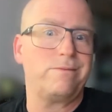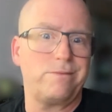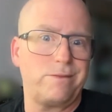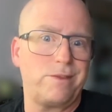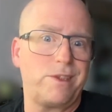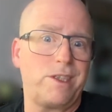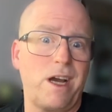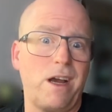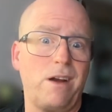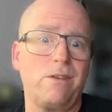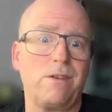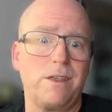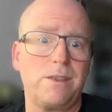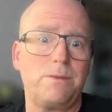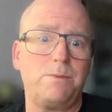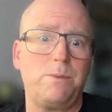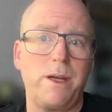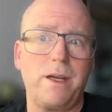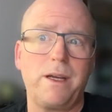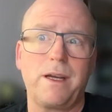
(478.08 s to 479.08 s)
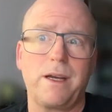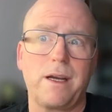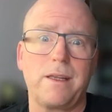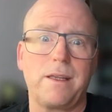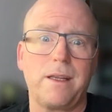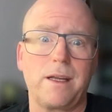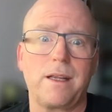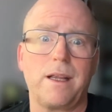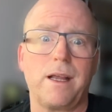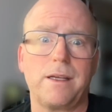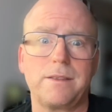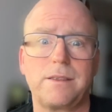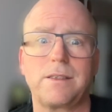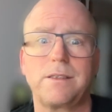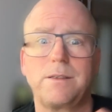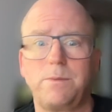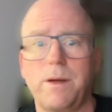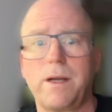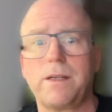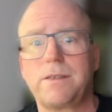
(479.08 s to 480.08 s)
generally speaking, I think less
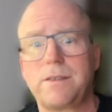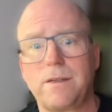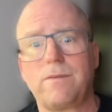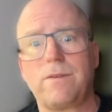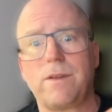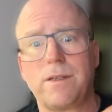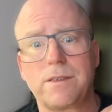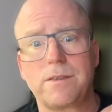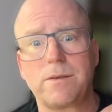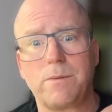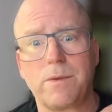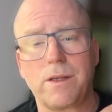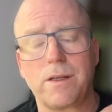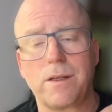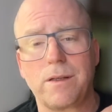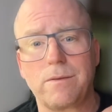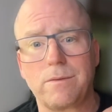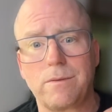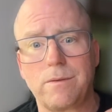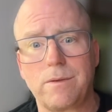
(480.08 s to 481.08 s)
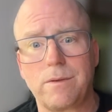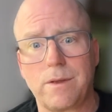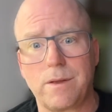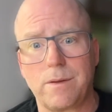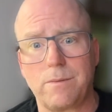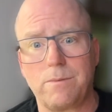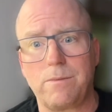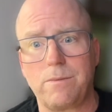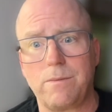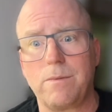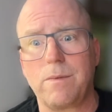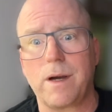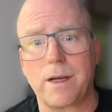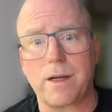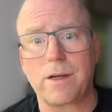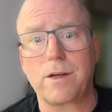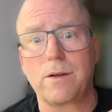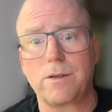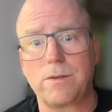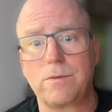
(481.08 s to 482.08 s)
expensive than some of the
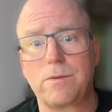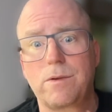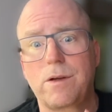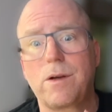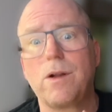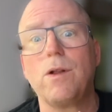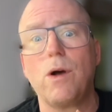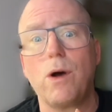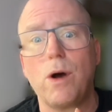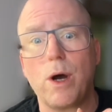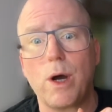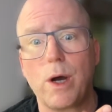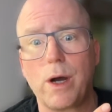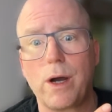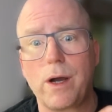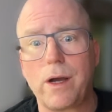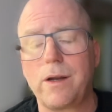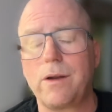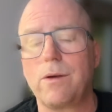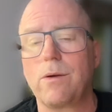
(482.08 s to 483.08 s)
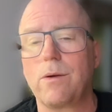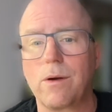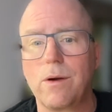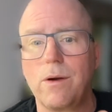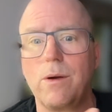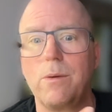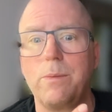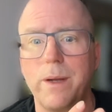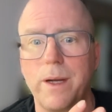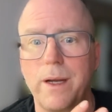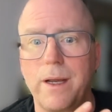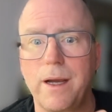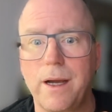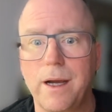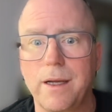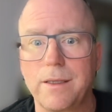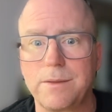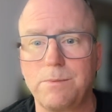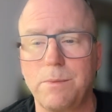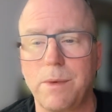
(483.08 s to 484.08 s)
like Claude or
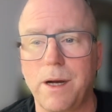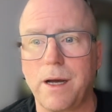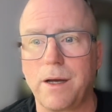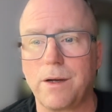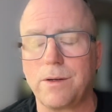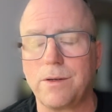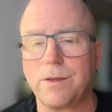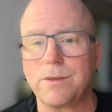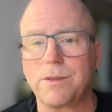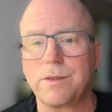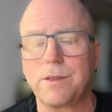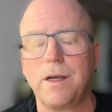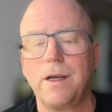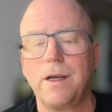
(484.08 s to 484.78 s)
OpenAI's models.